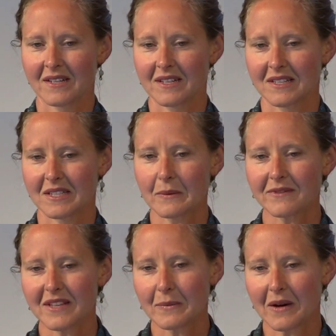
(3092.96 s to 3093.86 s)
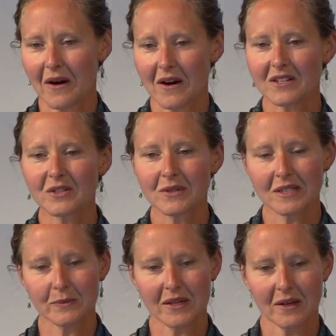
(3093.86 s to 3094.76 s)
Some of them are hard to
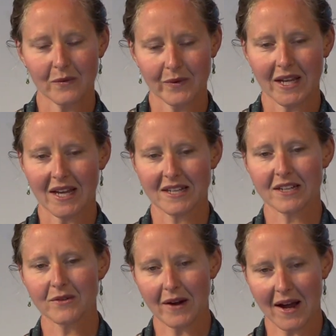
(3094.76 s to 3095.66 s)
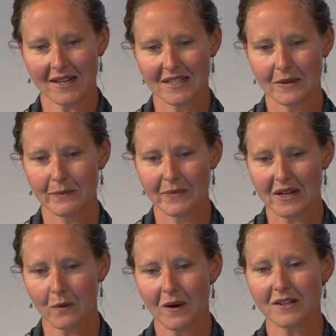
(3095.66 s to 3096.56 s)
explain when we can't interact, but
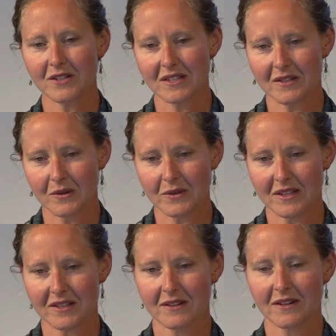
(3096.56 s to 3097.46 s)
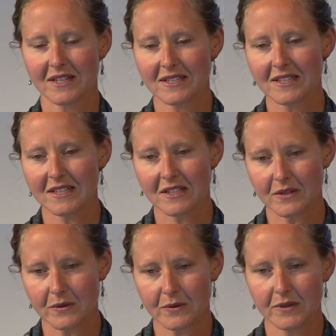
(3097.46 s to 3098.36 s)
I want you to know that there are
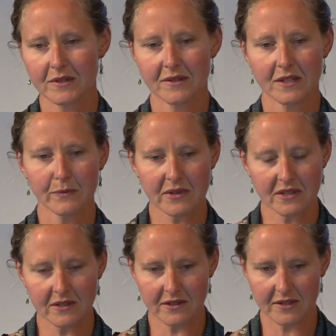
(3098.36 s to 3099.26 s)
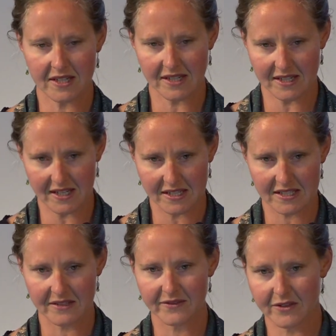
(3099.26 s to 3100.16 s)
easy-to-use, simple-to-learn
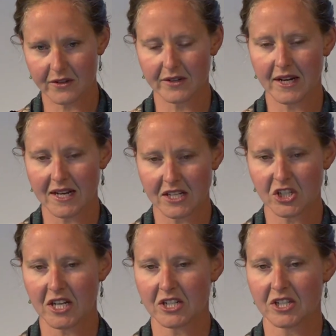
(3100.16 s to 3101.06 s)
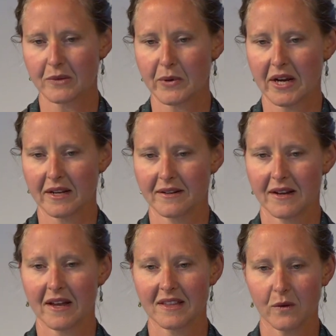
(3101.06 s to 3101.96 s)
techniques for creating change in the brain,
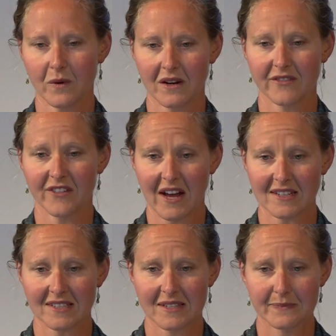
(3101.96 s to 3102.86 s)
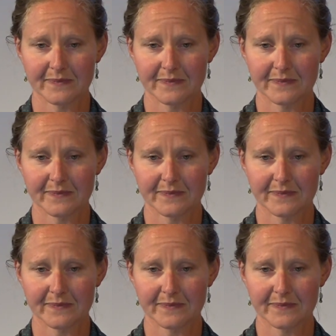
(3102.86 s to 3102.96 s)
and they work fast.